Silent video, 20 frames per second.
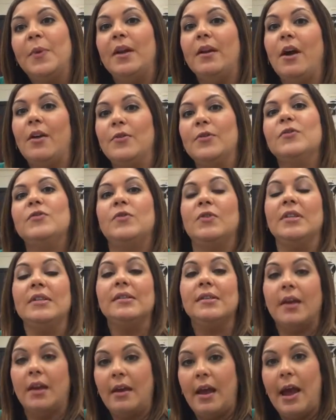but other
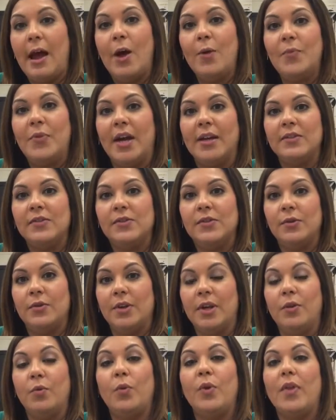students can help that student